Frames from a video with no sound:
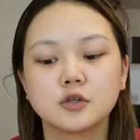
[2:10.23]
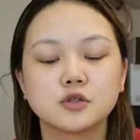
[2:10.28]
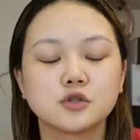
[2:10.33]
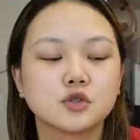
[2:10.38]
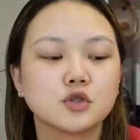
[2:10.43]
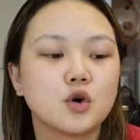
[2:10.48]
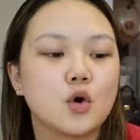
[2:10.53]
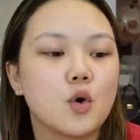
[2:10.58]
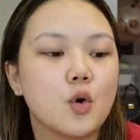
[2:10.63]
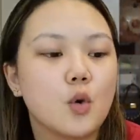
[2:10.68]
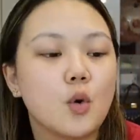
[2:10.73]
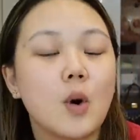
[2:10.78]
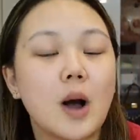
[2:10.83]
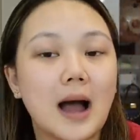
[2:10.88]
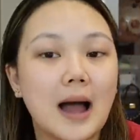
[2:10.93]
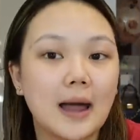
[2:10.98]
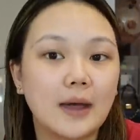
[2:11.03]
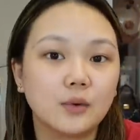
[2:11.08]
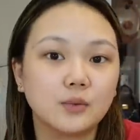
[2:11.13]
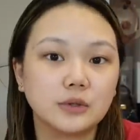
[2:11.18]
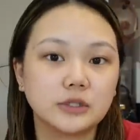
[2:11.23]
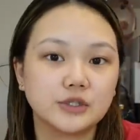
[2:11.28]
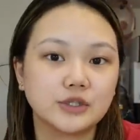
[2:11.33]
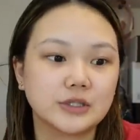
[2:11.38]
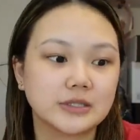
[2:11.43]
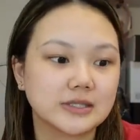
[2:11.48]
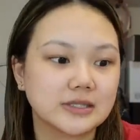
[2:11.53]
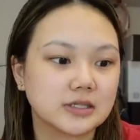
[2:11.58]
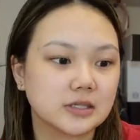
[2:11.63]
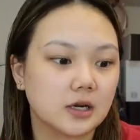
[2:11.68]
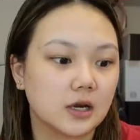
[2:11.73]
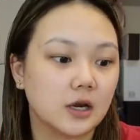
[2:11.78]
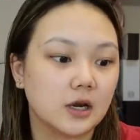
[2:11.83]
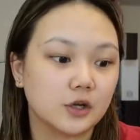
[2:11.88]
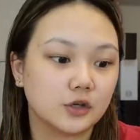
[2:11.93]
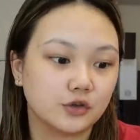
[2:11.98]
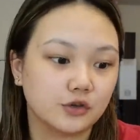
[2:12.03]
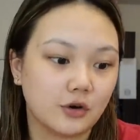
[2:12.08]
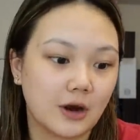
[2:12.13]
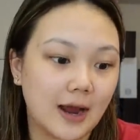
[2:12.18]
So I will just
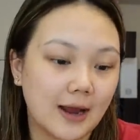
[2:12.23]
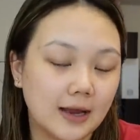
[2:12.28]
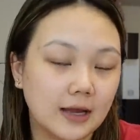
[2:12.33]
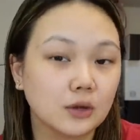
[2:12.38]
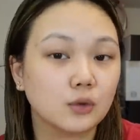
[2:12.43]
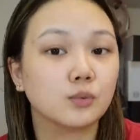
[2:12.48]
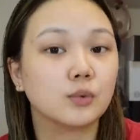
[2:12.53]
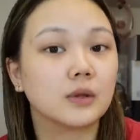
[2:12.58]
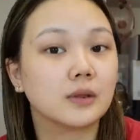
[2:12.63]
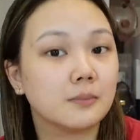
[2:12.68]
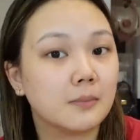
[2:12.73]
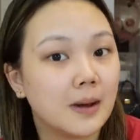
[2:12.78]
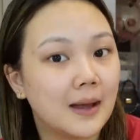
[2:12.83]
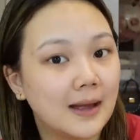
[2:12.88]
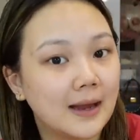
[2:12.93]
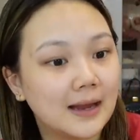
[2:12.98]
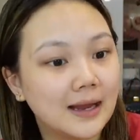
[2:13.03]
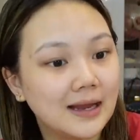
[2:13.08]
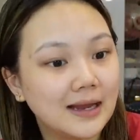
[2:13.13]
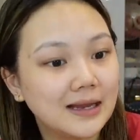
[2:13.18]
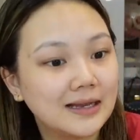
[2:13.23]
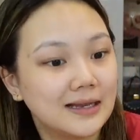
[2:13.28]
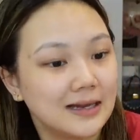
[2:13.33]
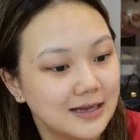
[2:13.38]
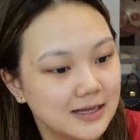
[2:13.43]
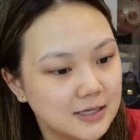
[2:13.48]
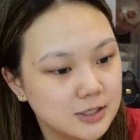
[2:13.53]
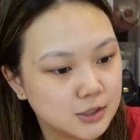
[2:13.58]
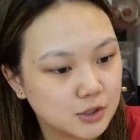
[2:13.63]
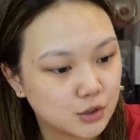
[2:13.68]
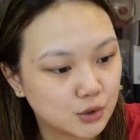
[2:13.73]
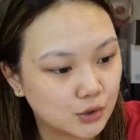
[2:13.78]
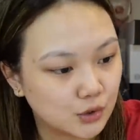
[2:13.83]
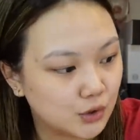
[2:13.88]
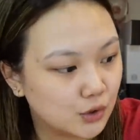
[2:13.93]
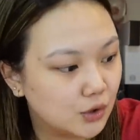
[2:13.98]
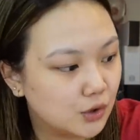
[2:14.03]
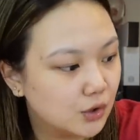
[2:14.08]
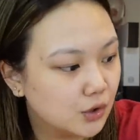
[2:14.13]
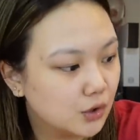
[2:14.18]
dry it with my Dyson.